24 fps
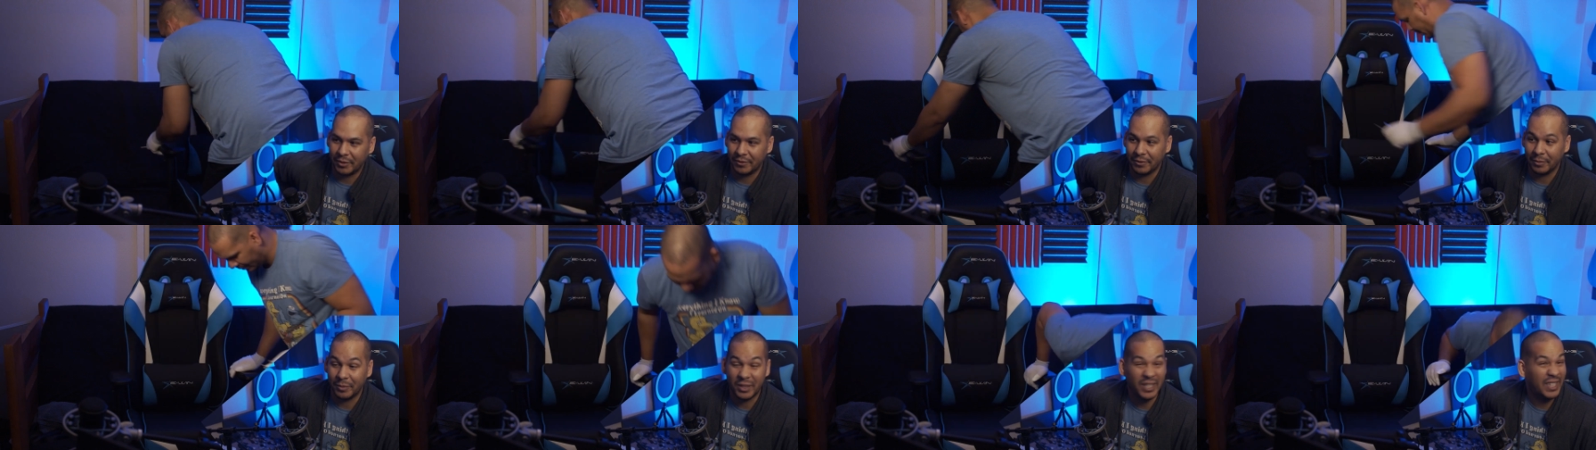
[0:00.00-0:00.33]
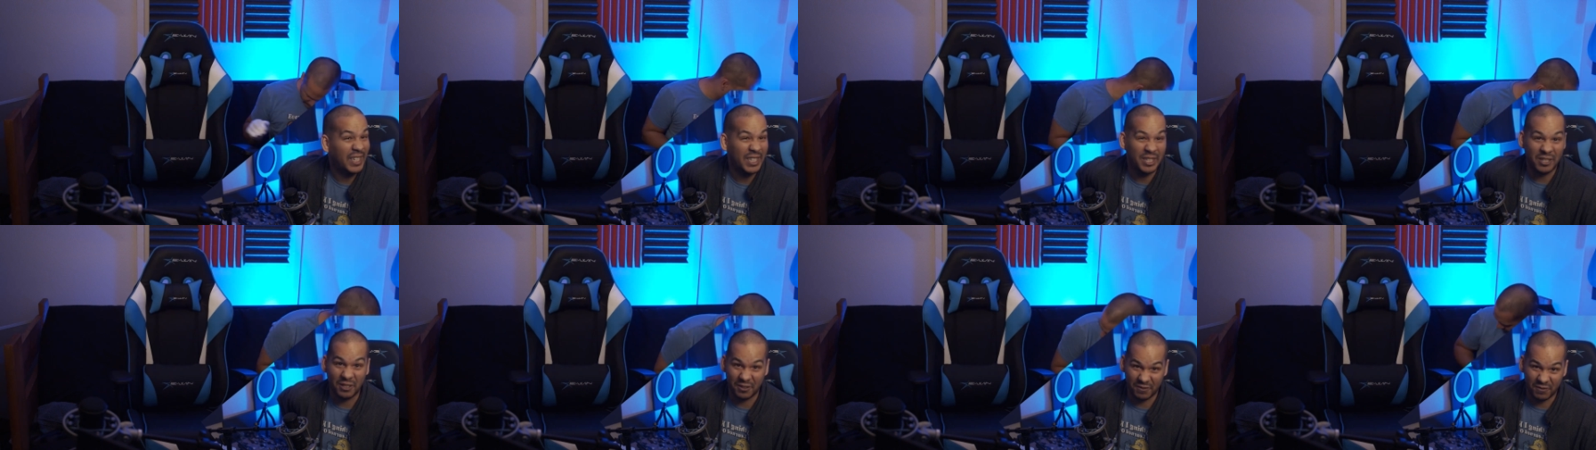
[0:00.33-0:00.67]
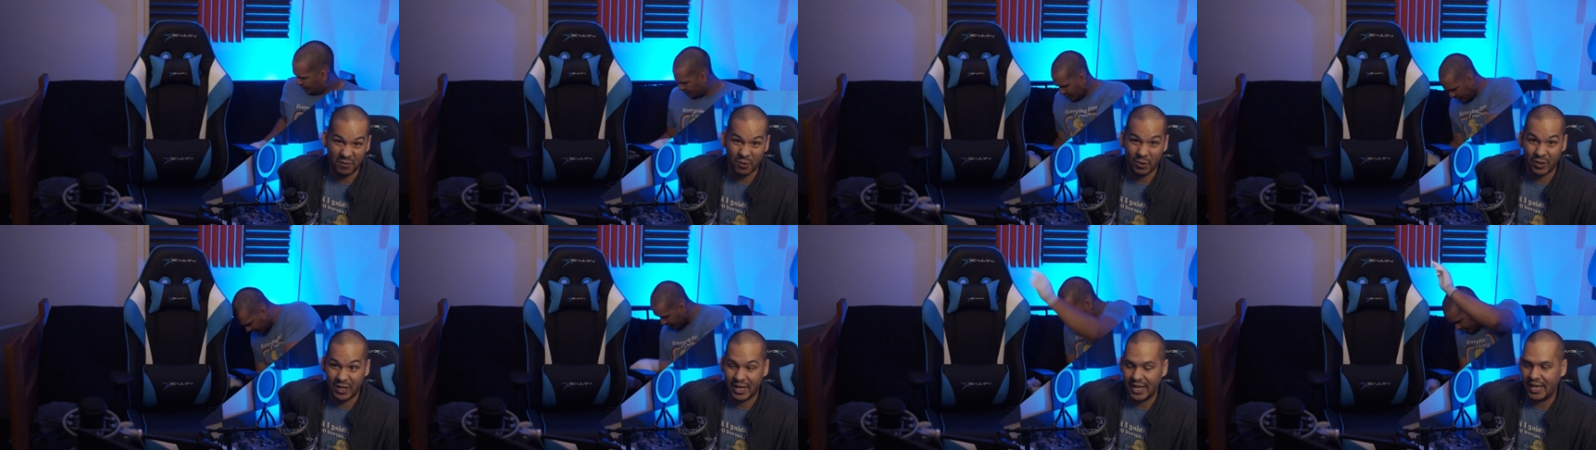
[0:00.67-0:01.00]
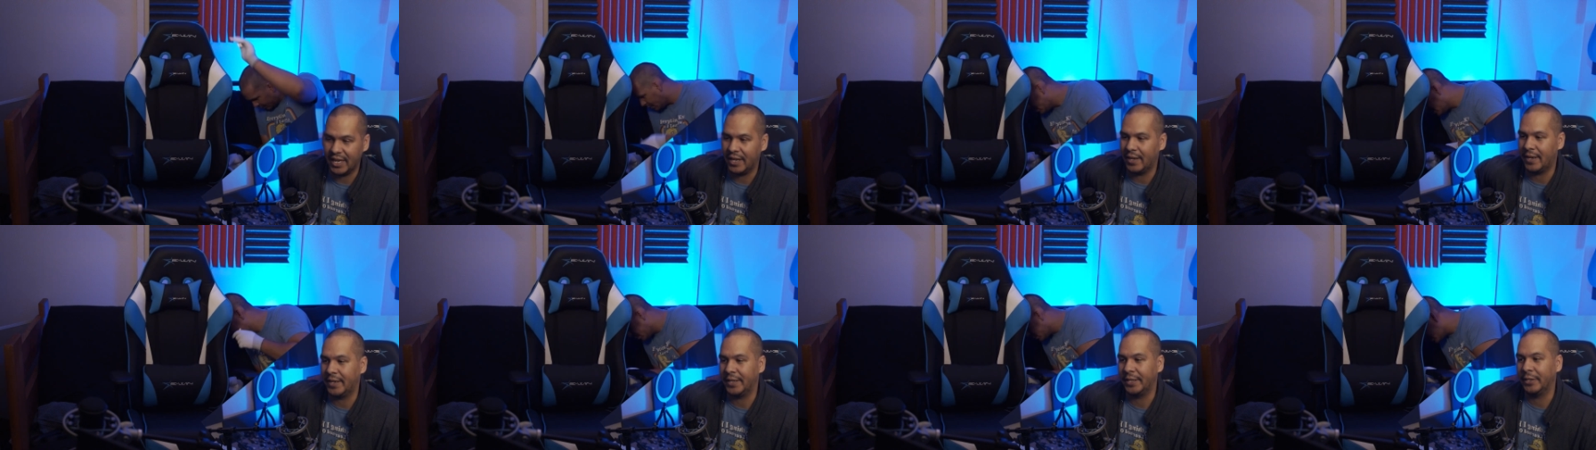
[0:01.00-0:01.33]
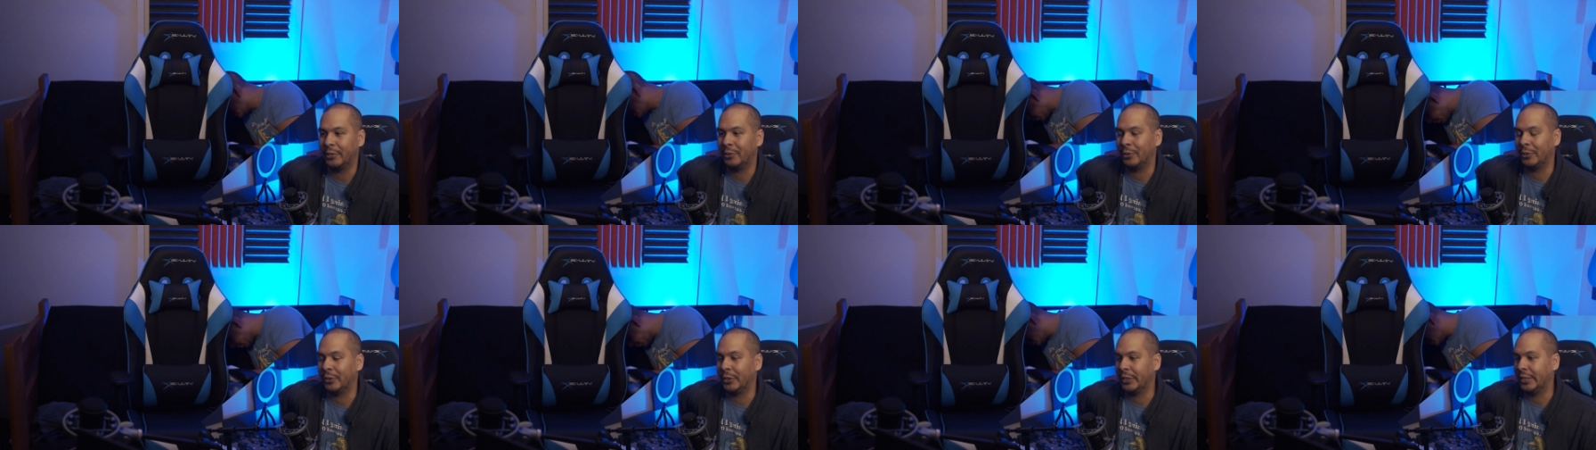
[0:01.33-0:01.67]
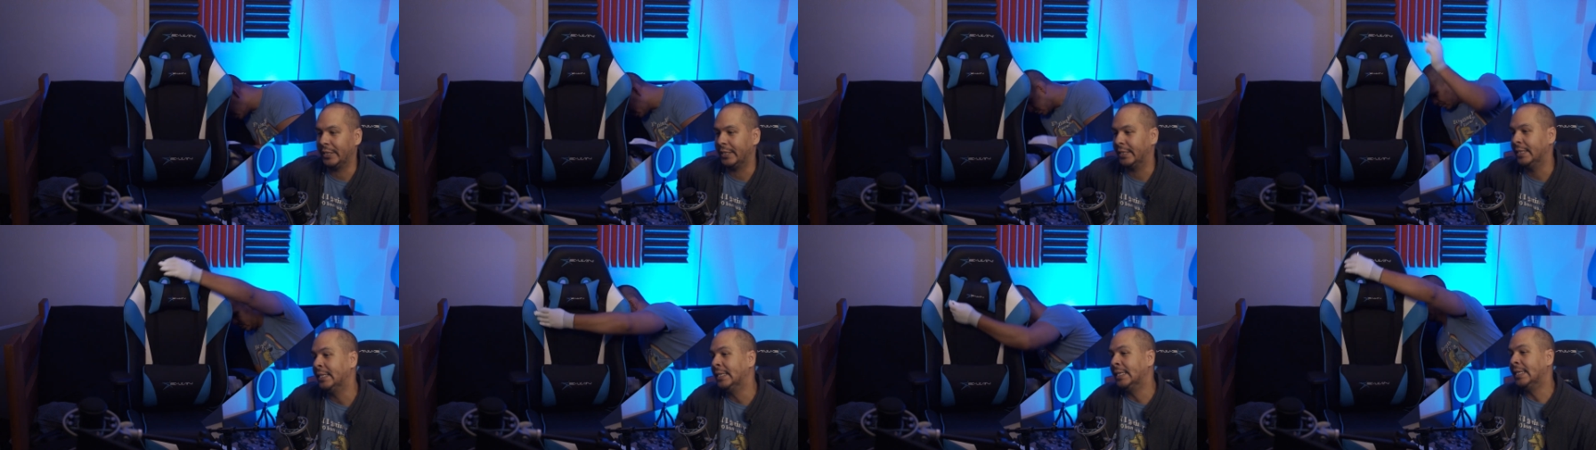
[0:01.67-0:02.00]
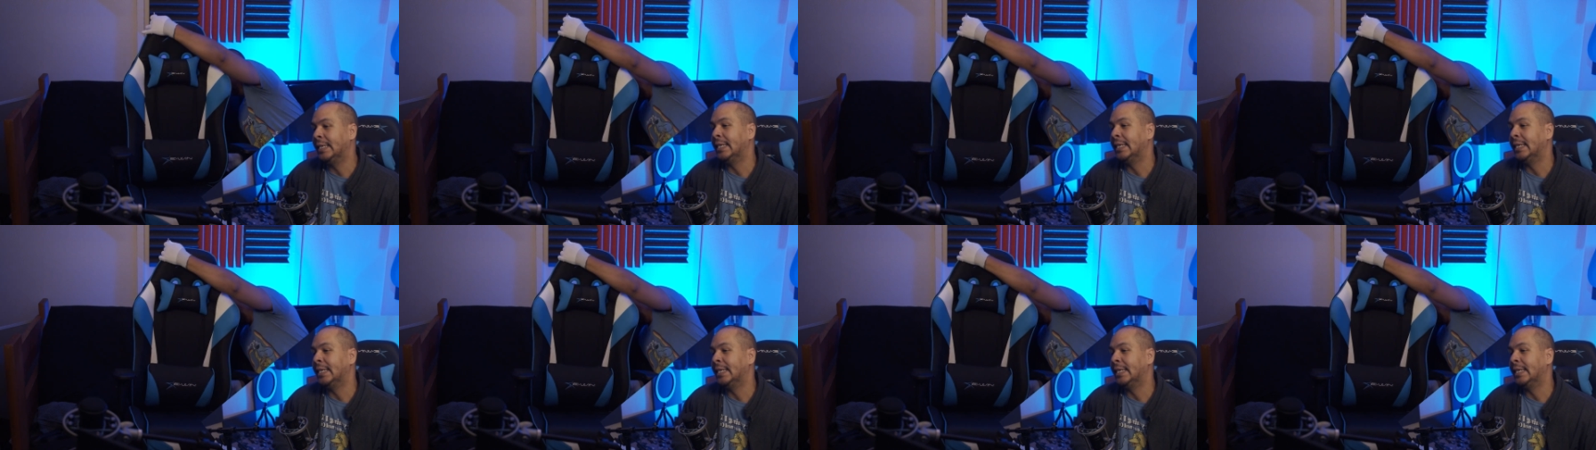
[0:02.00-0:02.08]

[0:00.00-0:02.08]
from leaning his forehead on it earlier.